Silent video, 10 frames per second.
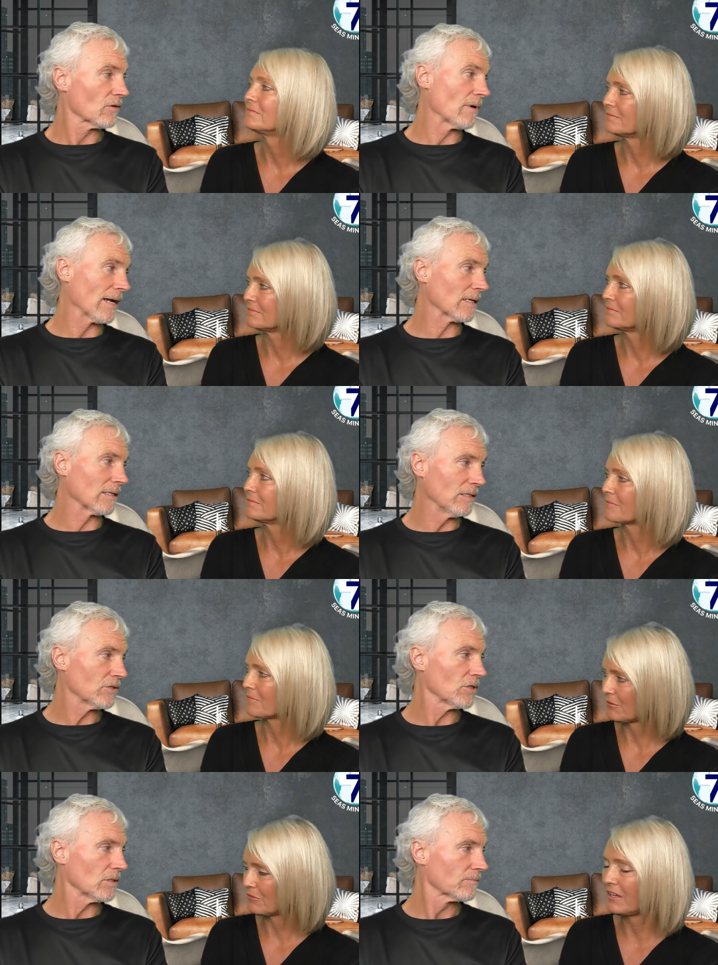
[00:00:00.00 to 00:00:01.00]
Speaker 1: for
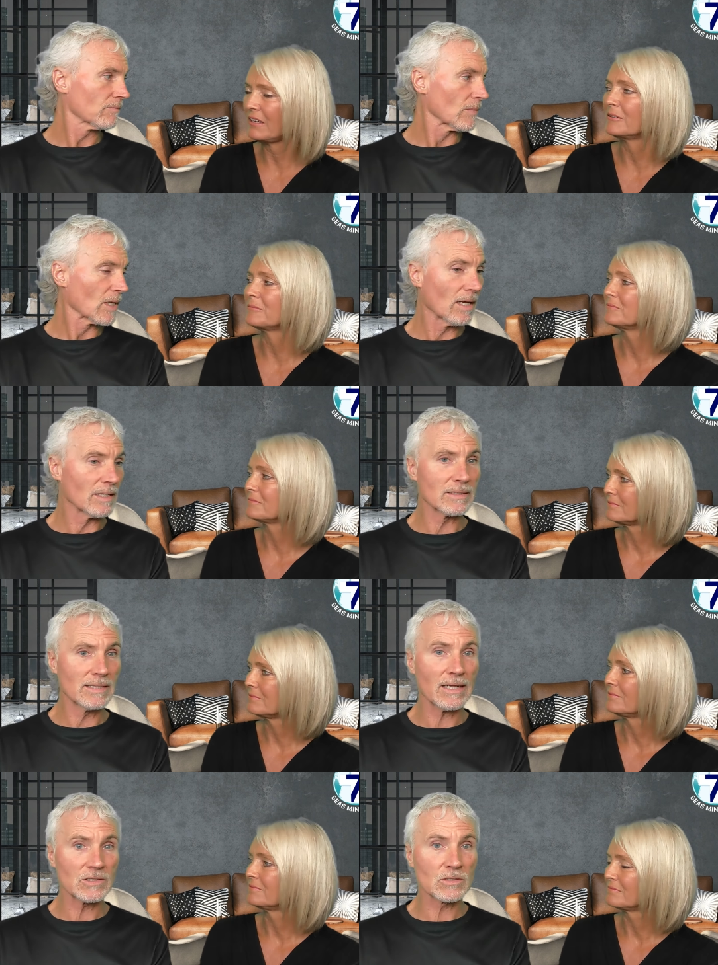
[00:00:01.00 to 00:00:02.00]
recognition. And
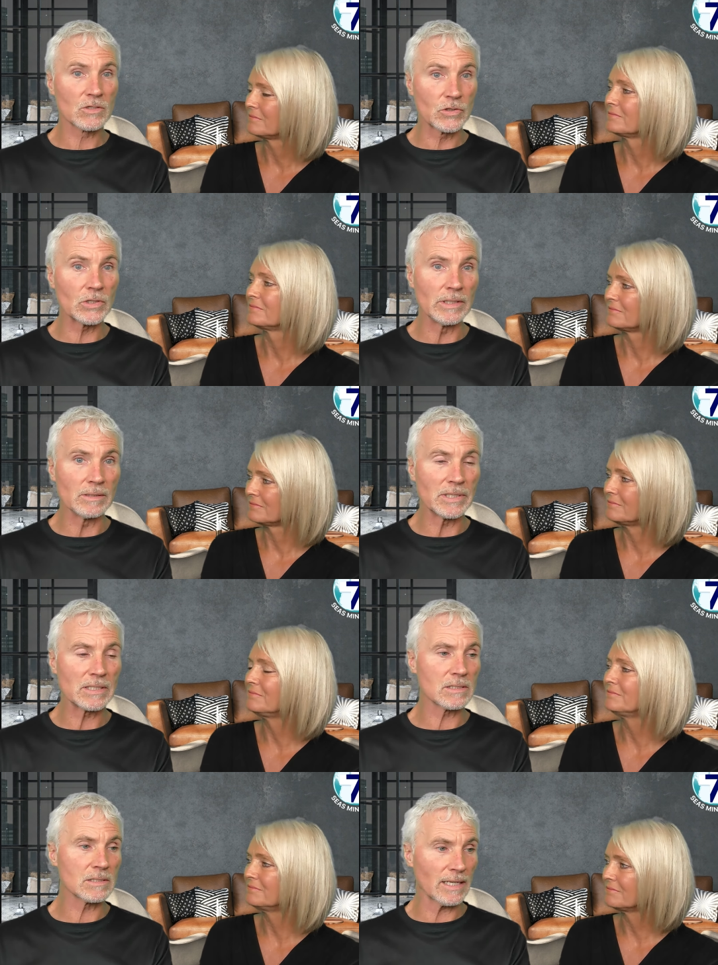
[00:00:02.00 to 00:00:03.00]
that's good,
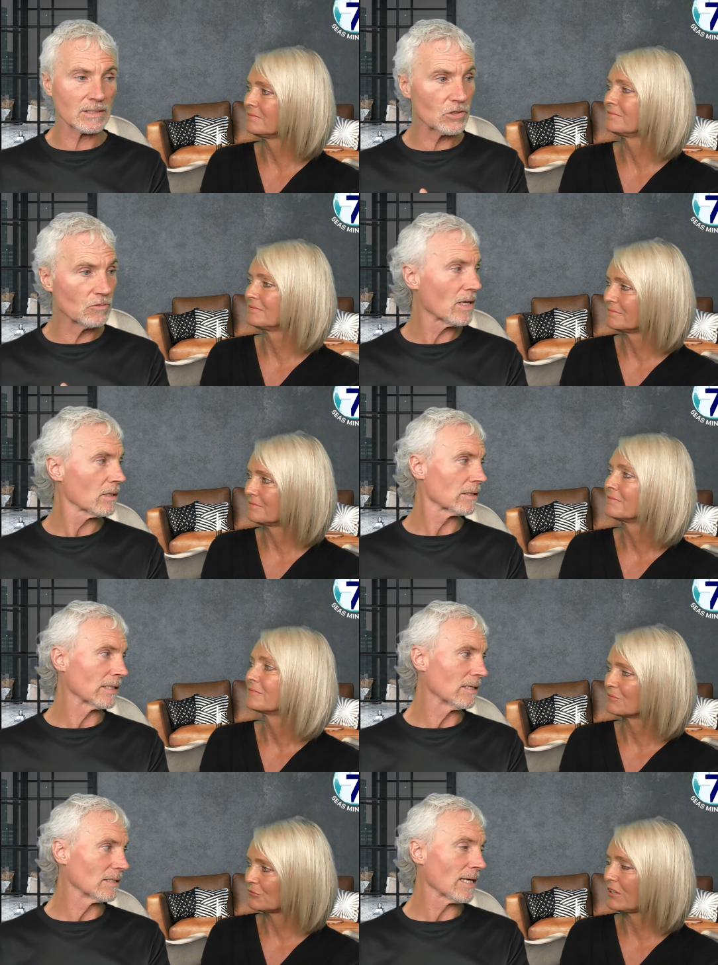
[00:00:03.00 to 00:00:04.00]
because that's
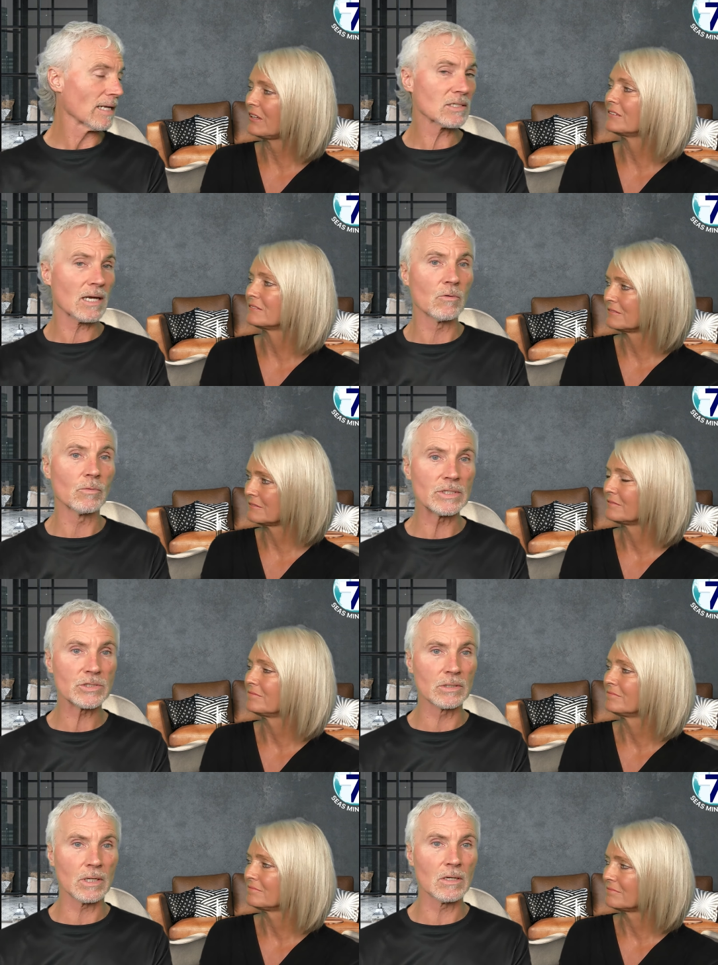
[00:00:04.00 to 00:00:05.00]
humility, and that's how we
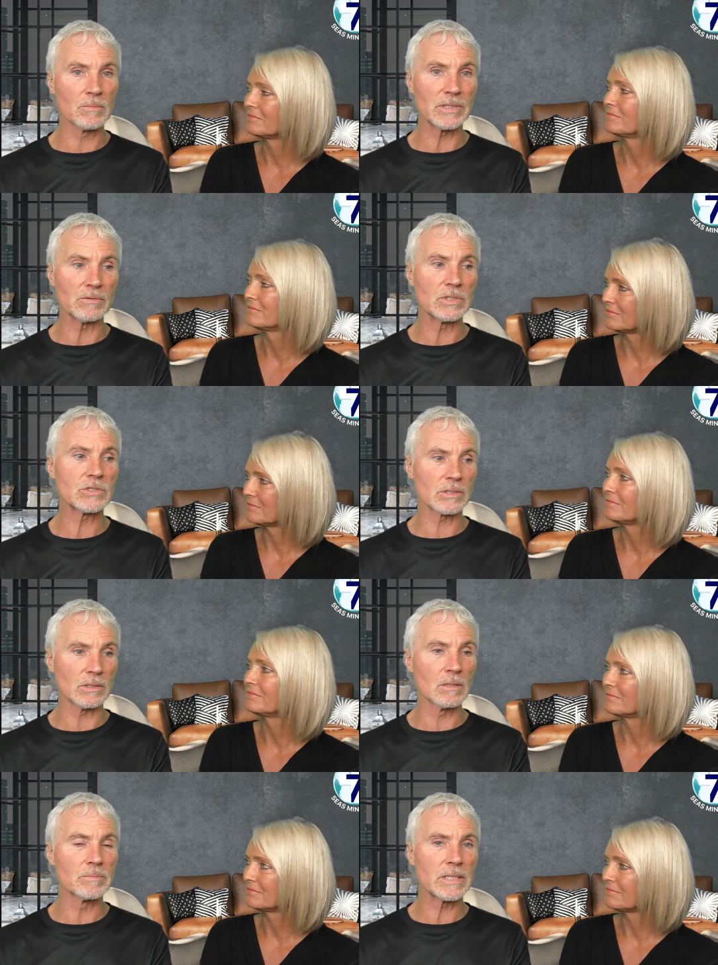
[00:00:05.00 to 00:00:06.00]
should all be. We should
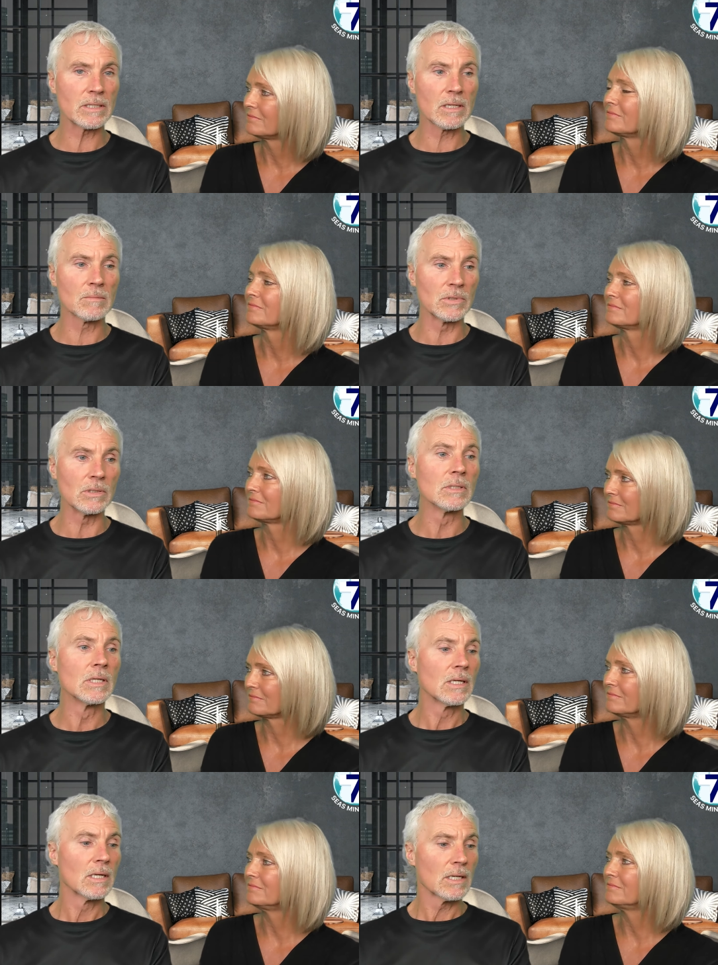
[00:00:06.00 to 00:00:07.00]
all be
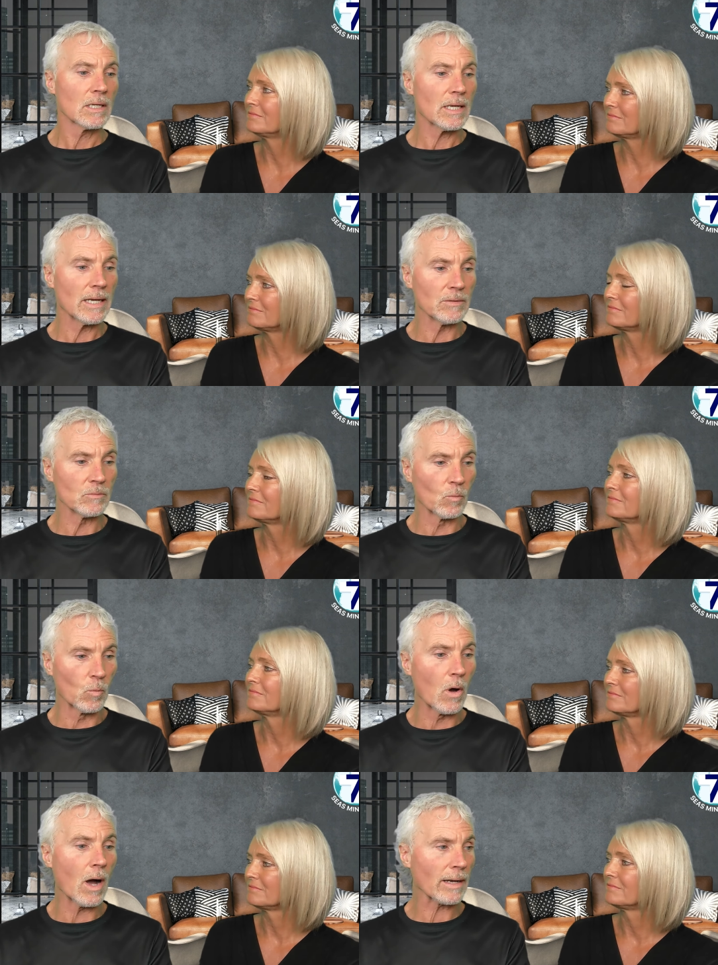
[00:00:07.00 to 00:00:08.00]
humble
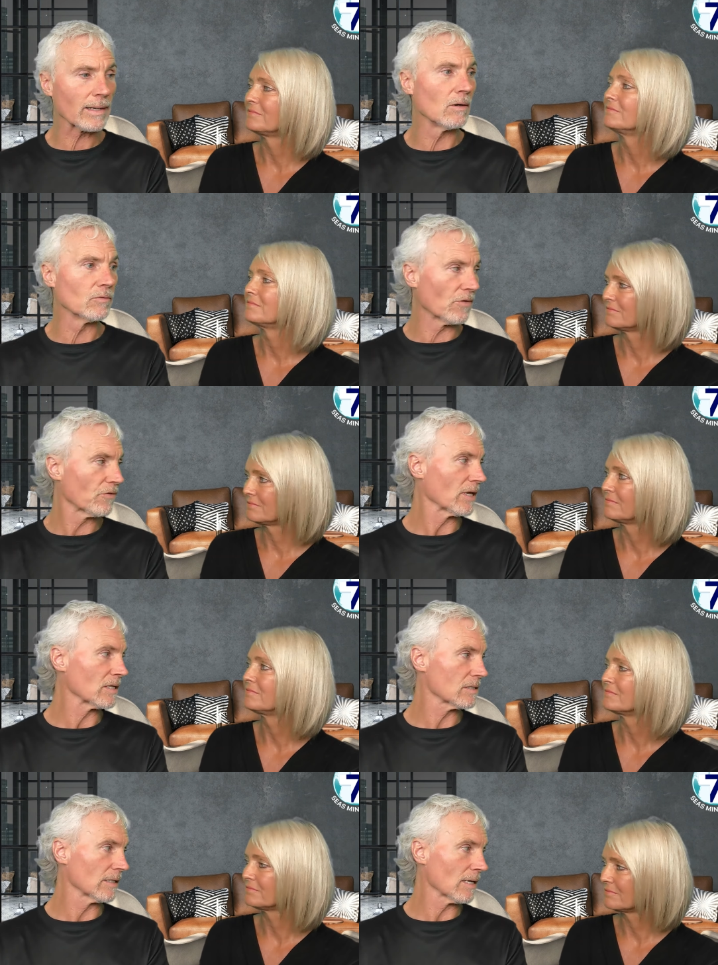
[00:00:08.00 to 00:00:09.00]
and walk out the
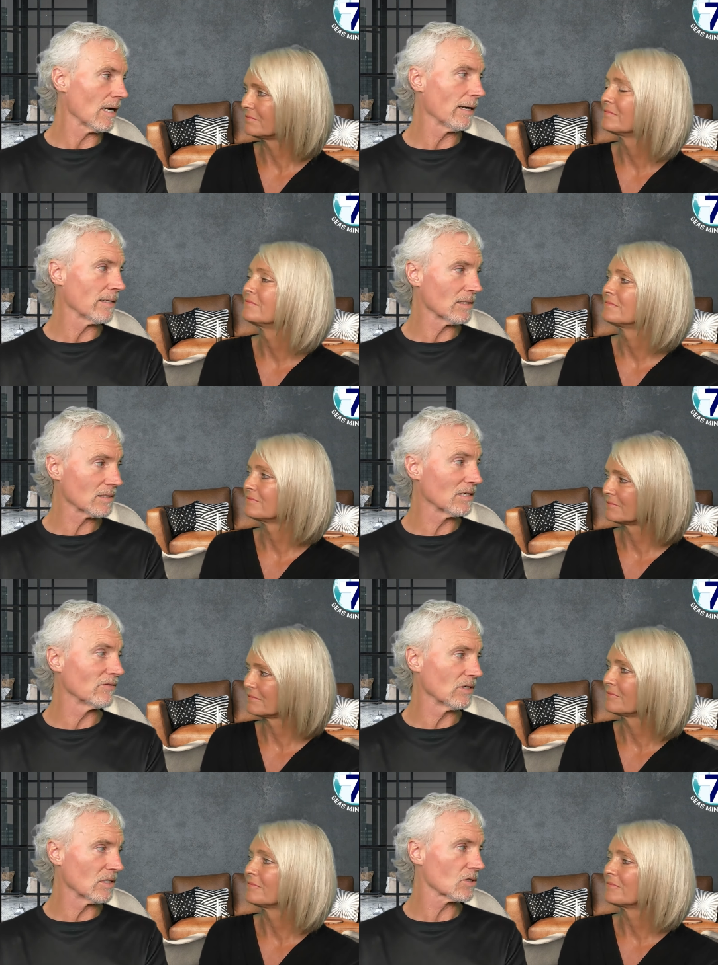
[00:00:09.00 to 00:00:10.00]
things that God has
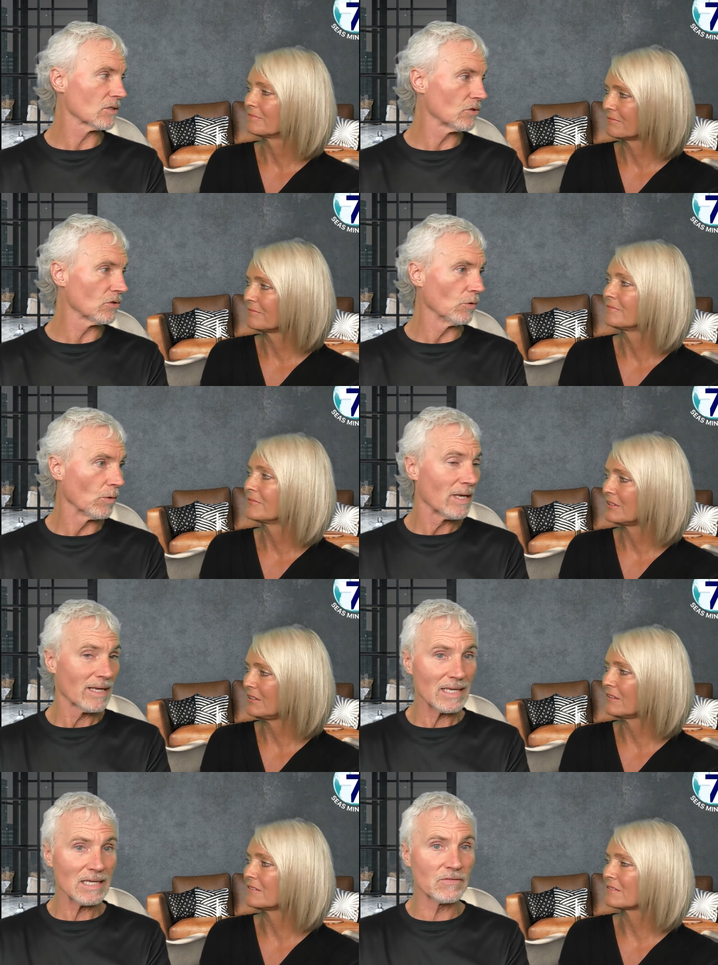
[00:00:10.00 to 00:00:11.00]
given us to do,
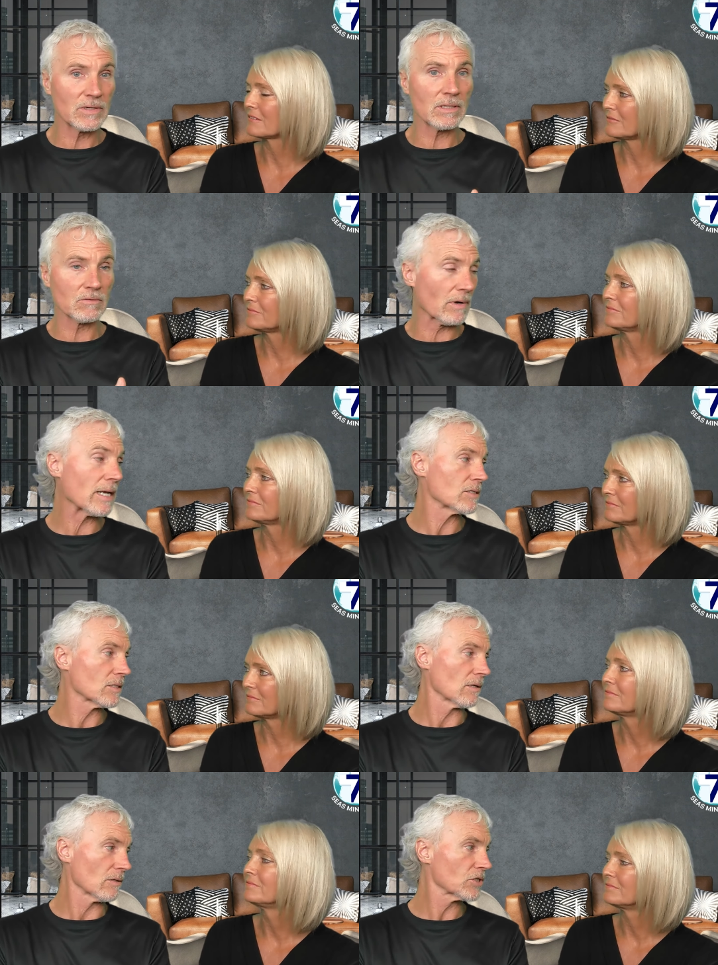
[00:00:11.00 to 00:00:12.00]
even in
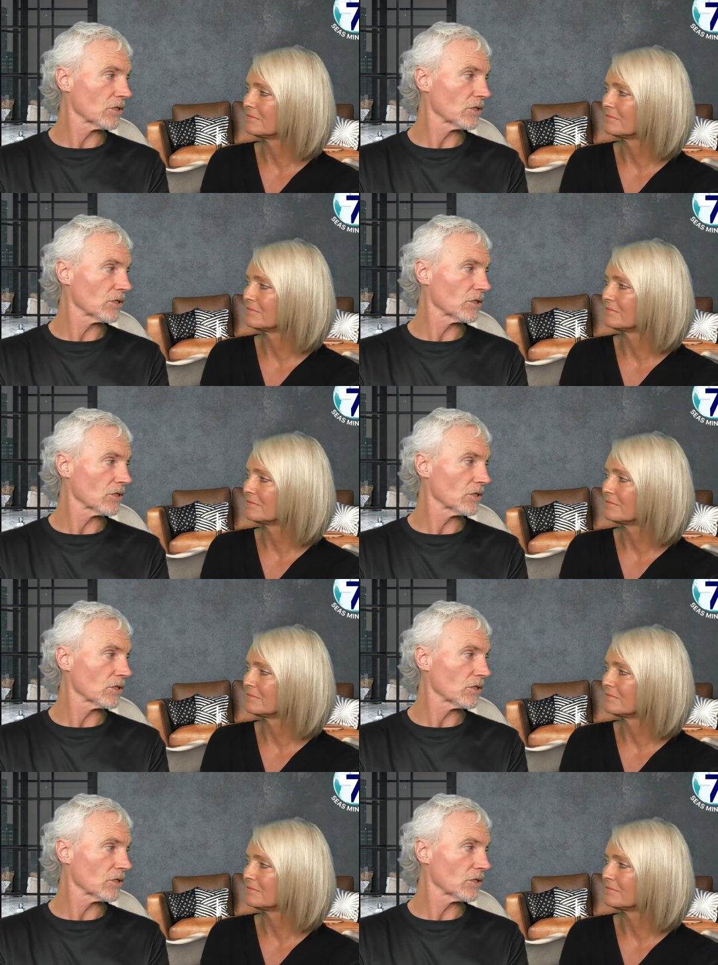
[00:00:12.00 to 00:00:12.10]
raising our